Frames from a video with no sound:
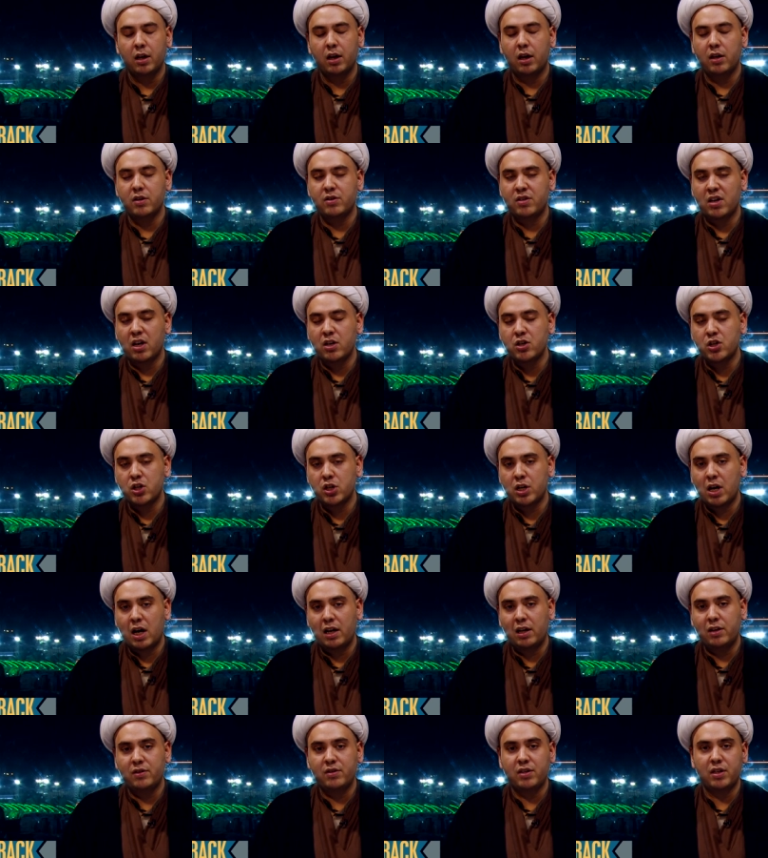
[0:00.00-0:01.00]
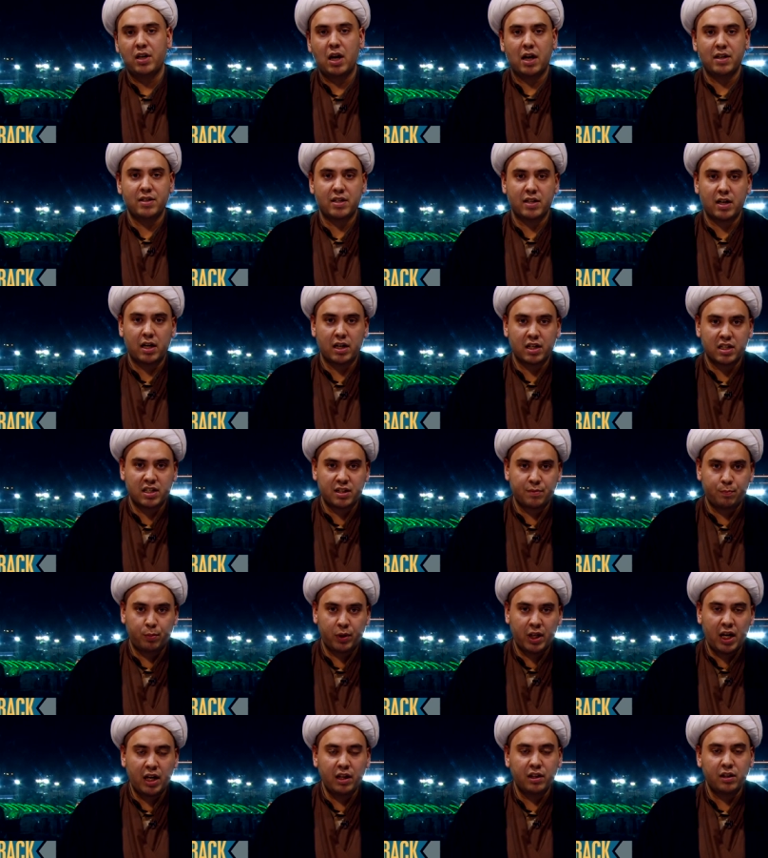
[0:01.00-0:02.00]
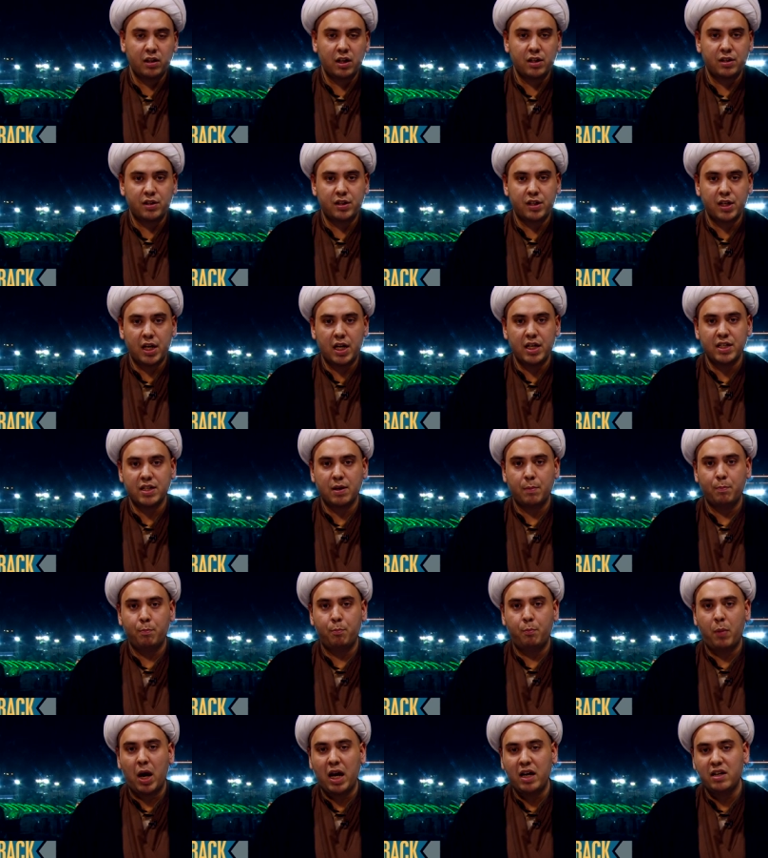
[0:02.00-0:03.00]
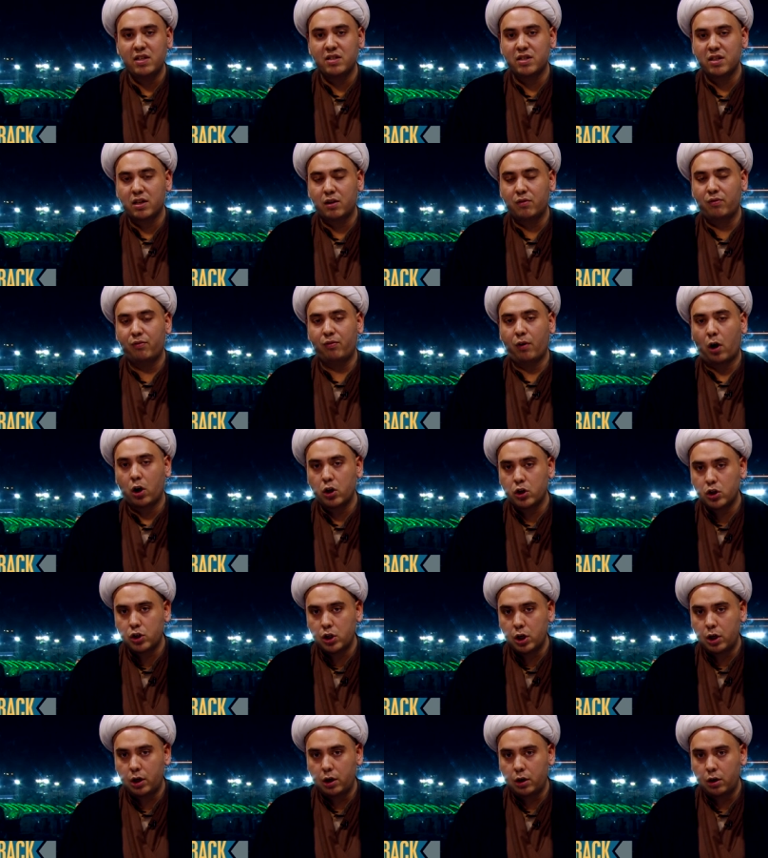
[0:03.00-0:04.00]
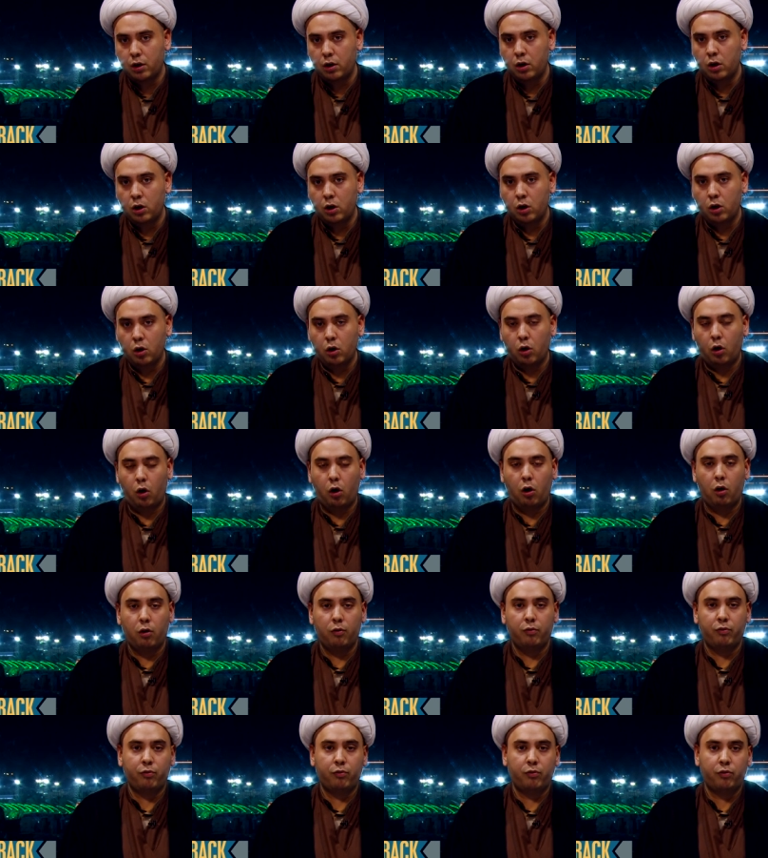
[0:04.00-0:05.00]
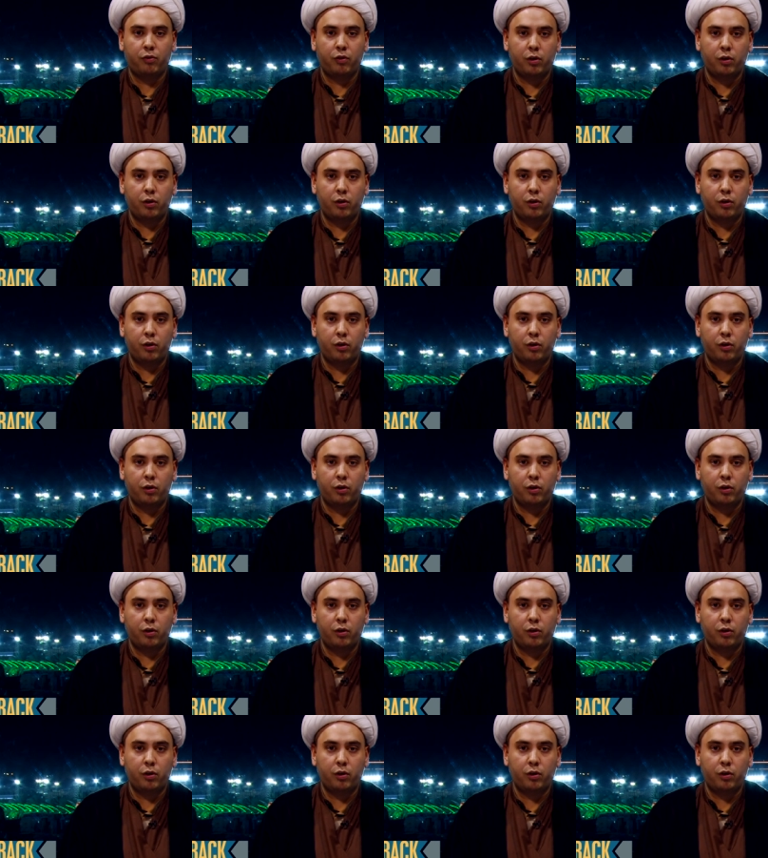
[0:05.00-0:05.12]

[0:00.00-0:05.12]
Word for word: Intentionality, as I explained it, is a basic function of